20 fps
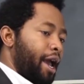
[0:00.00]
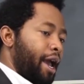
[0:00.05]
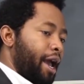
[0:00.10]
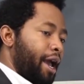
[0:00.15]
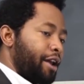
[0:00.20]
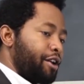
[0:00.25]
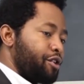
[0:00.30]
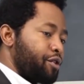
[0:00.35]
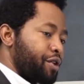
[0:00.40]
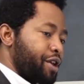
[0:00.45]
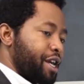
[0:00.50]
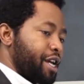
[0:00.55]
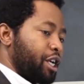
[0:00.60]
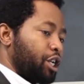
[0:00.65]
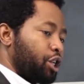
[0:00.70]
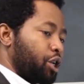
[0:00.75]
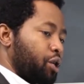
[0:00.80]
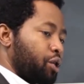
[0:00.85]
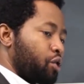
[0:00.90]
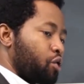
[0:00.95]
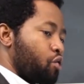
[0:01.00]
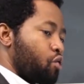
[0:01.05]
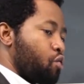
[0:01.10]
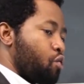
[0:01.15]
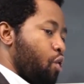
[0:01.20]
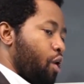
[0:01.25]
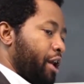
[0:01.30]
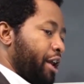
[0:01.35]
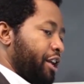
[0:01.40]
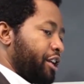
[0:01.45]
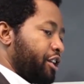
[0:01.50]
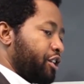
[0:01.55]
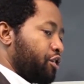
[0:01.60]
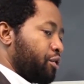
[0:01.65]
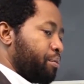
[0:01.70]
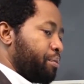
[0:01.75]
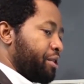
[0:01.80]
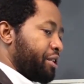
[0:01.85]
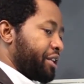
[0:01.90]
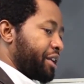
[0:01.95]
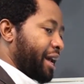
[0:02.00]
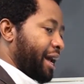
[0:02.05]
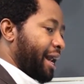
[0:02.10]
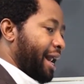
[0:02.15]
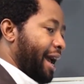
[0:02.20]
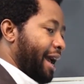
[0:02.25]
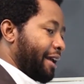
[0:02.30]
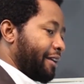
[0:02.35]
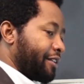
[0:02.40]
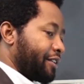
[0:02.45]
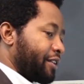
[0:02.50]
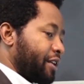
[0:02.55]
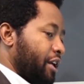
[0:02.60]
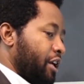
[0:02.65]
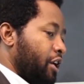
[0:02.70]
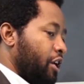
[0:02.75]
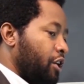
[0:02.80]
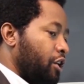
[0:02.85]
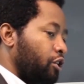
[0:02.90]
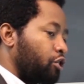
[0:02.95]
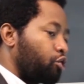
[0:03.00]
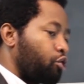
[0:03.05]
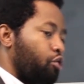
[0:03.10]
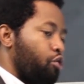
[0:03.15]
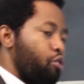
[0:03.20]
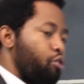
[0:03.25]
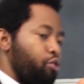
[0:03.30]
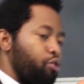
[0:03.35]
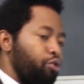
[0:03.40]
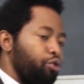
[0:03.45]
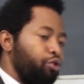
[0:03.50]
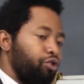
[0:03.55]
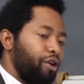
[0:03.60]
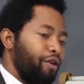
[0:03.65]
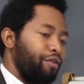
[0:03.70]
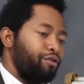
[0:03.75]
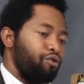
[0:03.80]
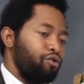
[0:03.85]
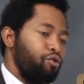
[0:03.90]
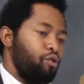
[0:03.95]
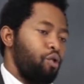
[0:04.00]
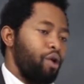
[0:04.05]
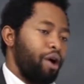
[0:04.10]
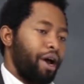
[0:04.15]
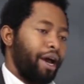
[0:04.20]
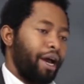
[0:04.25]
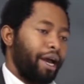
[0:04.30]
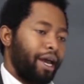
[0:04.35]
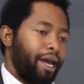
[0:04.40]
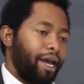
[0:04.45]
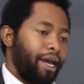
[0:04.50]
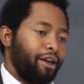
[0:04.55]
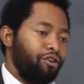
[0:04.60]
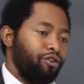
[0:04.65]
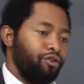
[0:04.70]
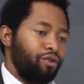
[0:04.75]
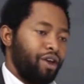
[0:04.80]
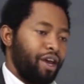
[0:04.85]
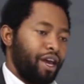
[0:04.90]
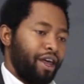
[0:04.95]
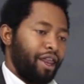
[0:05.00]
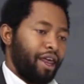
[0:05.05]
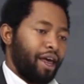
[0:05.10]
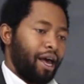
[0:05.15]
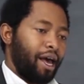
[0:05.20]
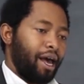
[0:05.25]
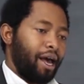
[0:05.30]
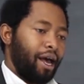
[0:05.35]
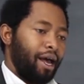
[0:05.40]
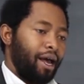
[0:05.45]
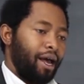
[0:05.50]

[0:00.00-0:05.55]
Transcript: education quality to be realized, schools have to work together